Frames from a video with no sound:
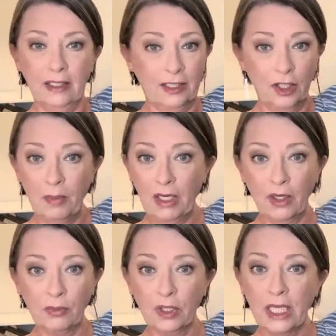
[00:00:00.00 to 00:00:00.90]
you may
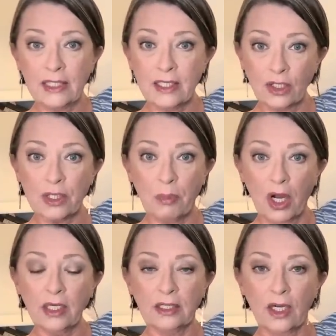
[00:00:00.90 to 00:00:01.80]
not realize there's a
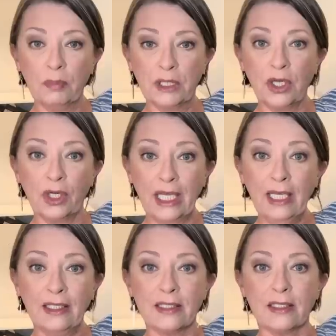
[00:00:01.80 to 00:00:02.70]
pocket there, but there
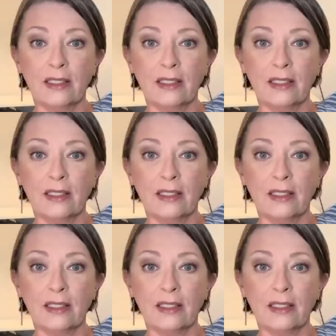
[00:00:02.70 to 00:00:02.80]
is.